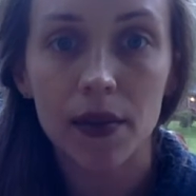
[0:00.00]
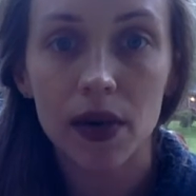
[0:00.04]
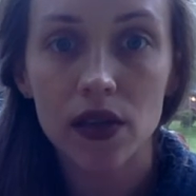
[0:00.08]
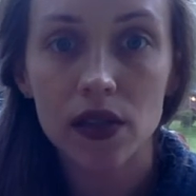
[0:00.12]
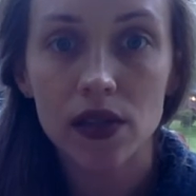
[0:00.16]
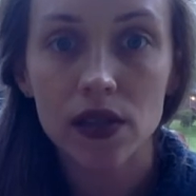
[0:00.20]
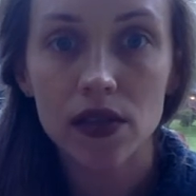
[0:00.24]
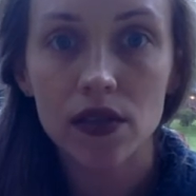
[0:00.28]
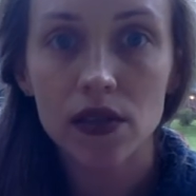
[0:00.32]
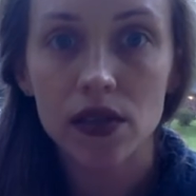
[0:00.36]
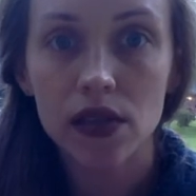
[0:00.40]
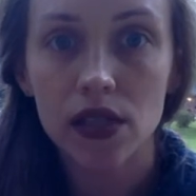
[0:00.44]

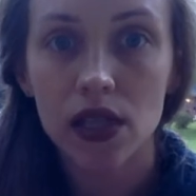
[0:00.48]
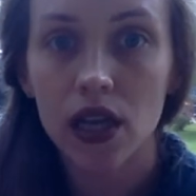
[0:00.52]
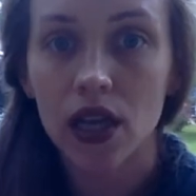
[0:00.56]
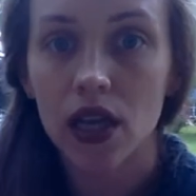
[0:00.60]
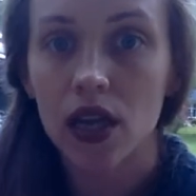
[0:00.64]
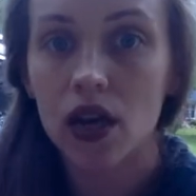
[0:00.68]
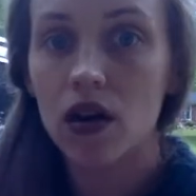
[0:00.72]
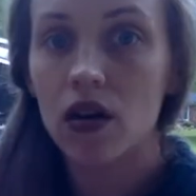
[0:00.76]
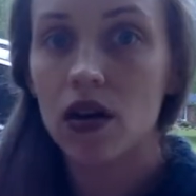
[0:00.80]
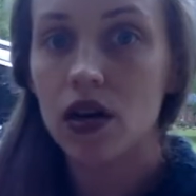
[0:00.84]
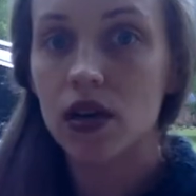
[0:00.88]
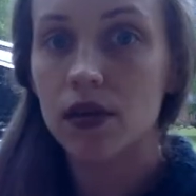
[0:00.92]
also sitting
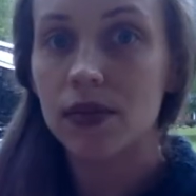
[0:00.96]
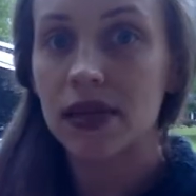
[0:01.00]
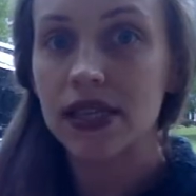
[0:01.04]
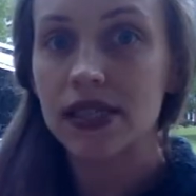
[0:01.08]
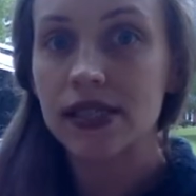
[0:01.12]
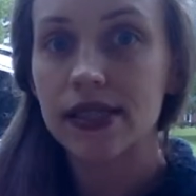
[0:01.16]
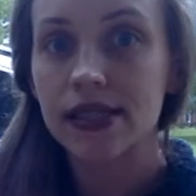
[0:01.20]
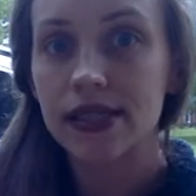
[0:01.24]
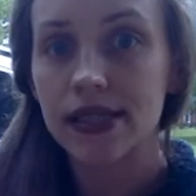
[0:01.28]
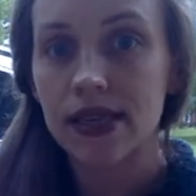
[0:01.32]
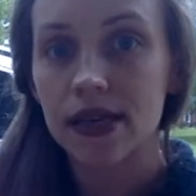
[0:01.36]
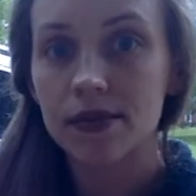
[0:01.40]
on my
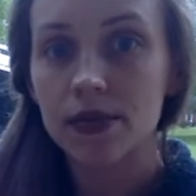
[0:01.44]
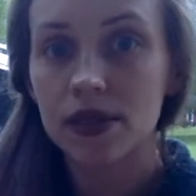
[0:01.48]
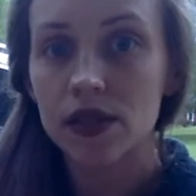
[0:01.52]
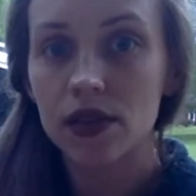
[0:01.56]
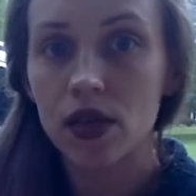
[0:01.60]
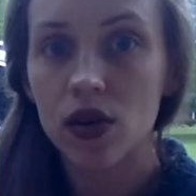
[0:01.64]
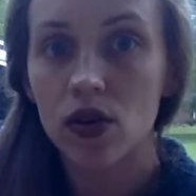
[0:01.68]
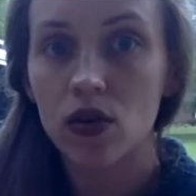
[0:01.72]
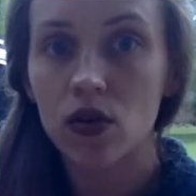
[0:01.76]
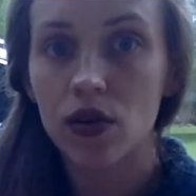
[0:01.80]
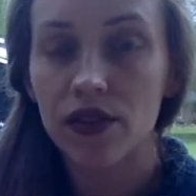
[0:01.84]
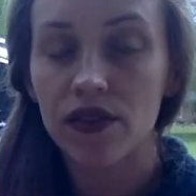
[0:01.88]
step,
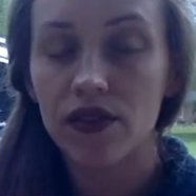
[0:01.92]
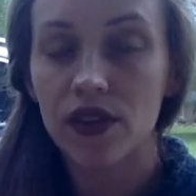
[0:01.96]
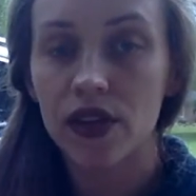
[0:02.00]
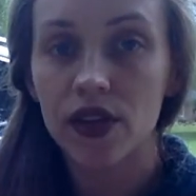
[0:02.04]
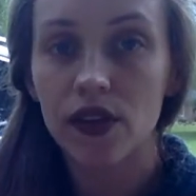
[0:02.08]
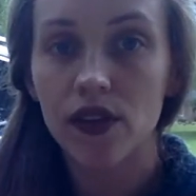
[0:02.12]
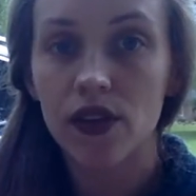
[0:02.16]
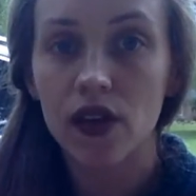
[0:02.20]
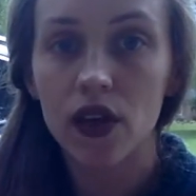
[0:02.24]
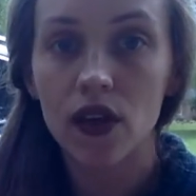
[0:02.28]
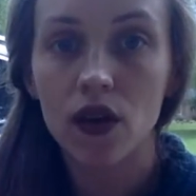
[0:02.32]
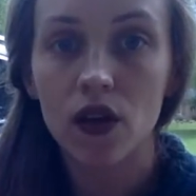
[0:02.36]
so if
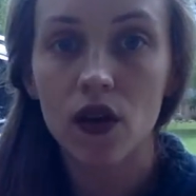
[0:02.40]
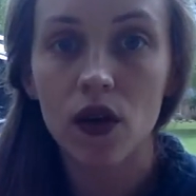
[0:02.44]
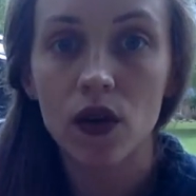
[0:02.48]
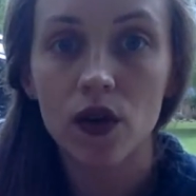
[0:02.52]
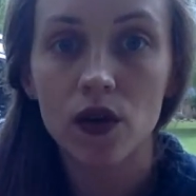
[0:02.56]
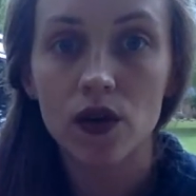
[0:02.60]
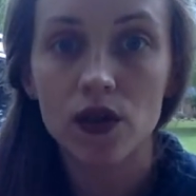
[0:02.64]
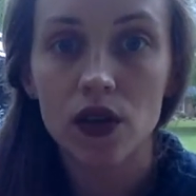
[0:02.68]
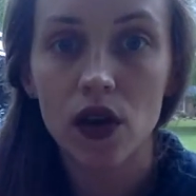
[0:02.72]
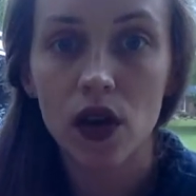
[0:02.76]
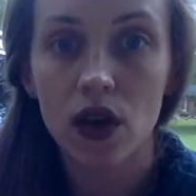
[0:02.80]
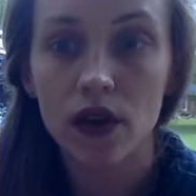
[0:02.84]
anything
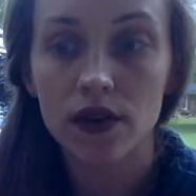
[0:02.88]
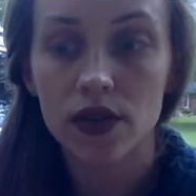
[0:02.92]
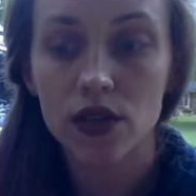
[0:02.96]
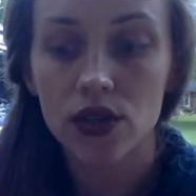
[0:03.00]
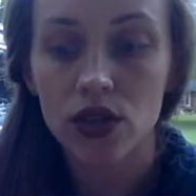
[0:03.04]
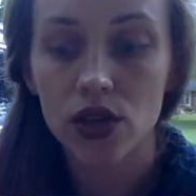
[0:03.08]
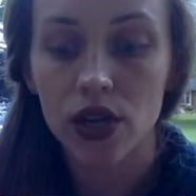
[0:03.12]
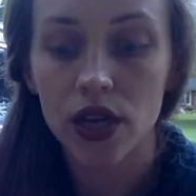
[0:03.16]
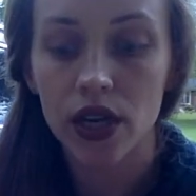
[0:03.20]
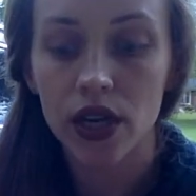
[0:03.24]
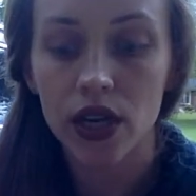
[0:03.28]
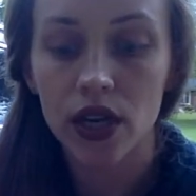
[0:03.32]
goes off
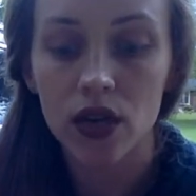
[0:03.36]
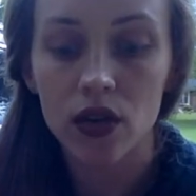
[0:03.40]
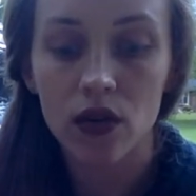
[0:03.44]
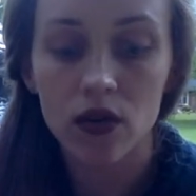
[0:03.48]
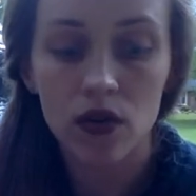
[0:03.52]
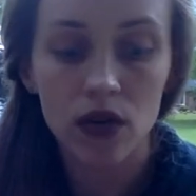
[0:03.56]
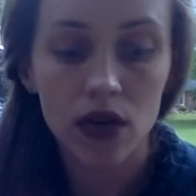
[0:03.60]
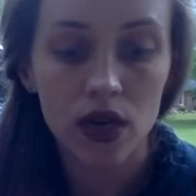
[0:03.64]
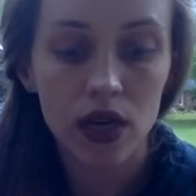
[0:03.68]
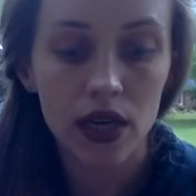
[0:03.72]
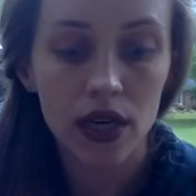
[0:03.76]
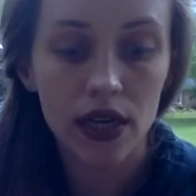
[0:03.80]
screen
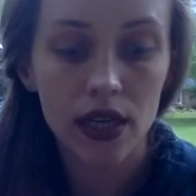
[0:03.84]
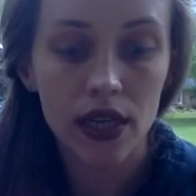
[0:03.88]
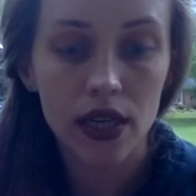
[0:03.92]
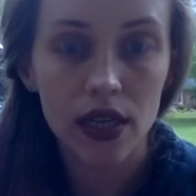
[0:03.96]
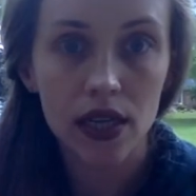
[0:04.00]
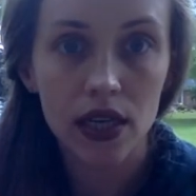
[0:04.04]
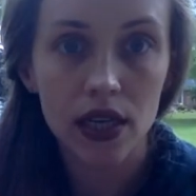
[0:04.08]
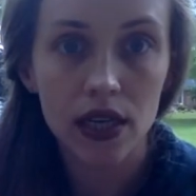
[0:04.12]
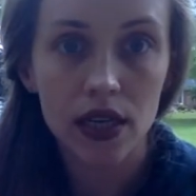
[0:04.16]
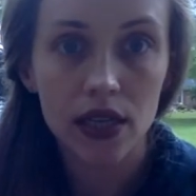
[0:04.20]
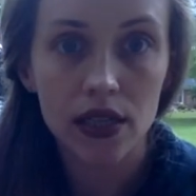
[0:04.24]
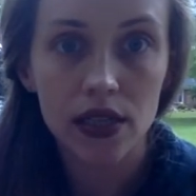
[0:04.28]
or
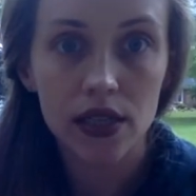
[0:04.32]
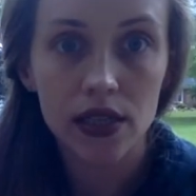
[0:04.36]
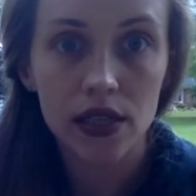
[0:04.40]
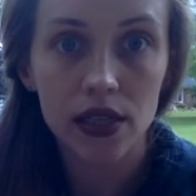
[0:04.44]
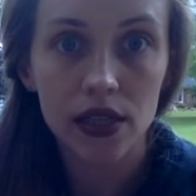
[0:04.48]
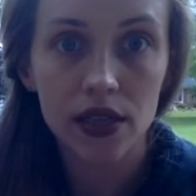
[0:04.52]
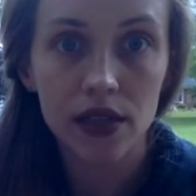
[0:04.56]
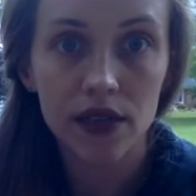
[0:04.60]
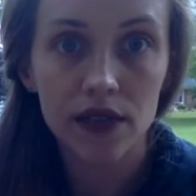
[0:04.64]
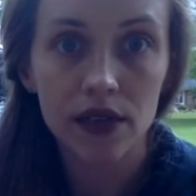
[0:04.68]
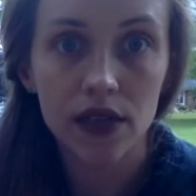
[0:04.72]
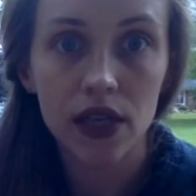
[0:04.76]
anything needs
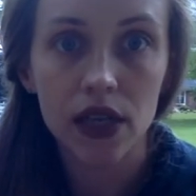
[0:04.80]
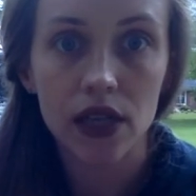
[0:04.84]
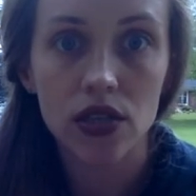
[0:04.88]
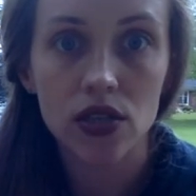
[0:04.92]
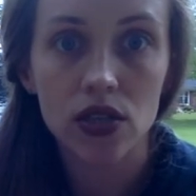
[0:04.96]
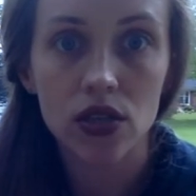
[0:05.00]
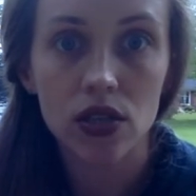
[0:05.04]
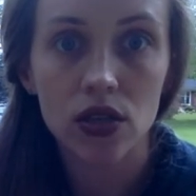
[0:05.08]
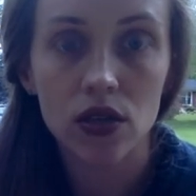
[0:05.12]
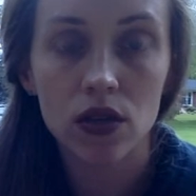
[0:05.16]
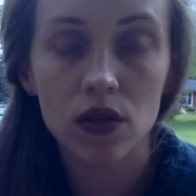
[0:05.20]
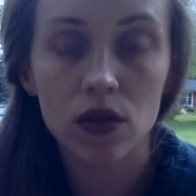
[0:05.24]

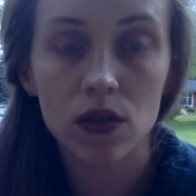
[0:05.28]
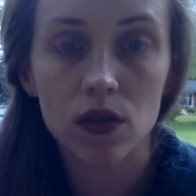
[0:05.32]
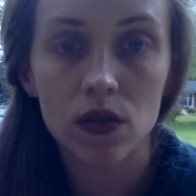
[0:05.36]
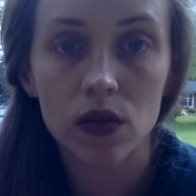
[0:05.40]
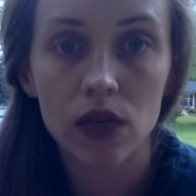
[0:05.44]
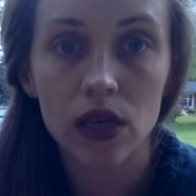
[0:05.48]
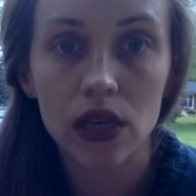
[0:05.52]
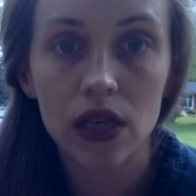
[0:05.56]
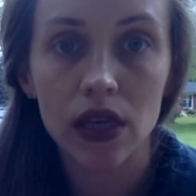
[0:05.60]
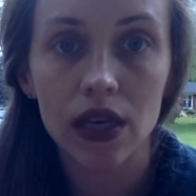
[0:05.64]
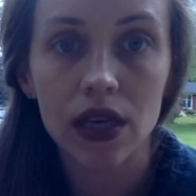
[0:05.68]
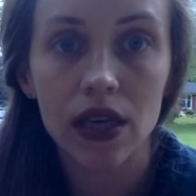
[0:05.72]
clarification,
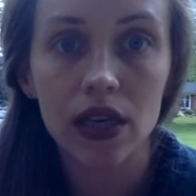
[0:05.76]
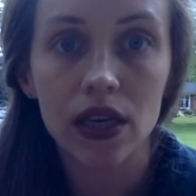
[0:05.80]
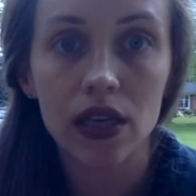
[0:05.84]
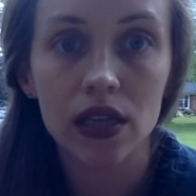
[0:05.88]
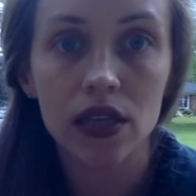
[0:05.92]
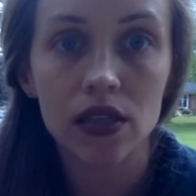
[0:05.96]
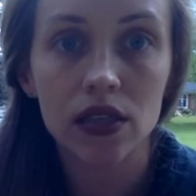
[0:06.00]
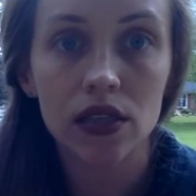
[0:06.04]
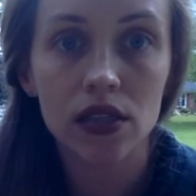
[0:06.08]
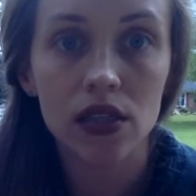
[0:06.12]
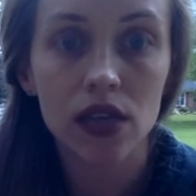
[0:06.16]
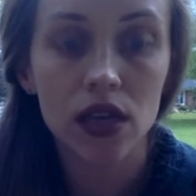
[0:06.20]
we
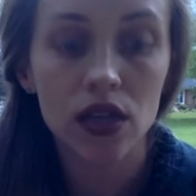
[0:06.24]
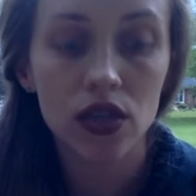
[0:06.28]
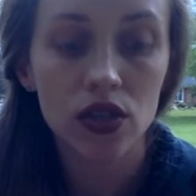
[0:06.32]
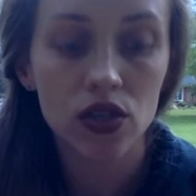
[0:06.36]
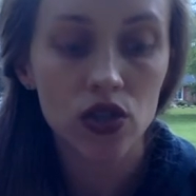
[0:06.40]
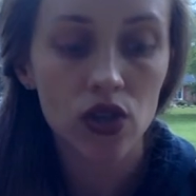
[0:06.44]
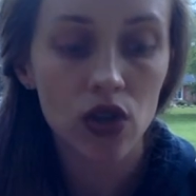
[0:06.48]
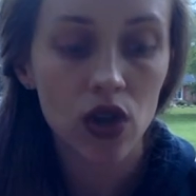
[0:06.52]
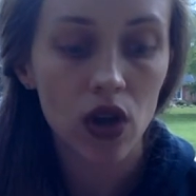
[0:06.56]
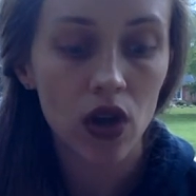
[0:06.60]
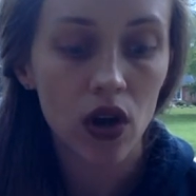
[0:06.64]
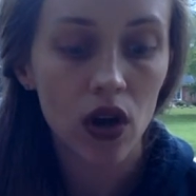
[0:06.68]
can touch
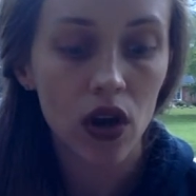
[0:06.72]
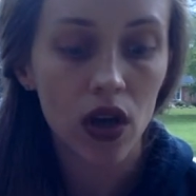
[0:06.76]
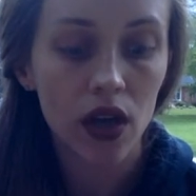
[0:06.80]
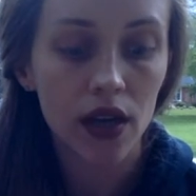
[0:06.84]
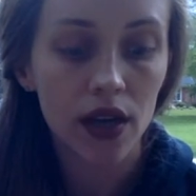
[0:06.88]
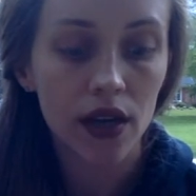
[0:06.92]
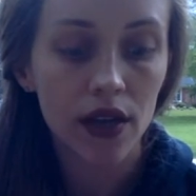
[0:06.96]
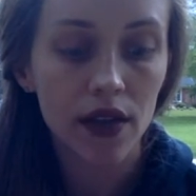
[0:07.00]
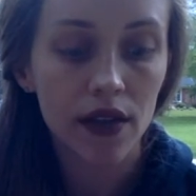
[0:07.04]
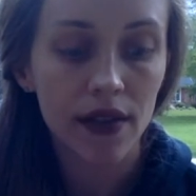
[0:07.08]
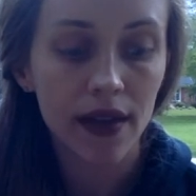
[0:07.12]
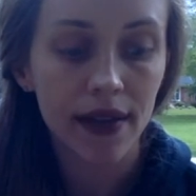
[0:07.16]
on
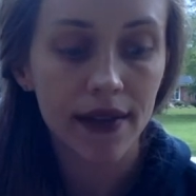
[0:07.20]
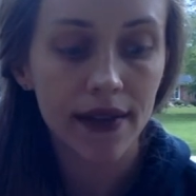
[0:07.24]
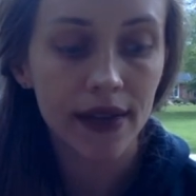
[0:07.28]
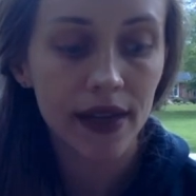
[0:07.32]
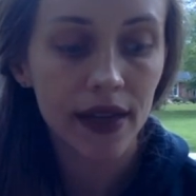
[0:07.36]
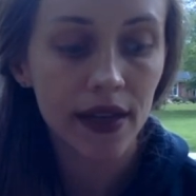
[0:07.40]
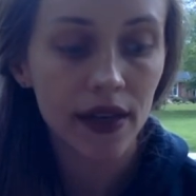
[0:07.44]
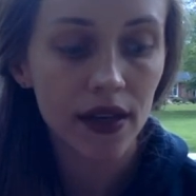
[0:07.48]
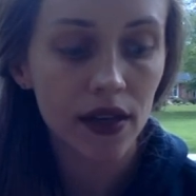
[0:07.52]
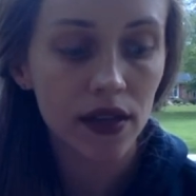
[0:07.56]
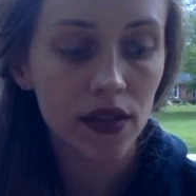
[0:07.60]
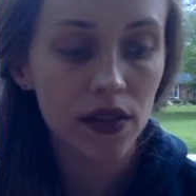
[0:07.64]
that
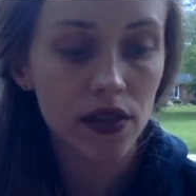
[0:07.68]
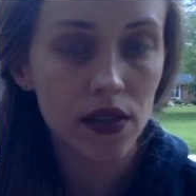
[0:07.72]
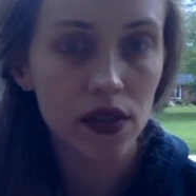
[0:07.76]
later.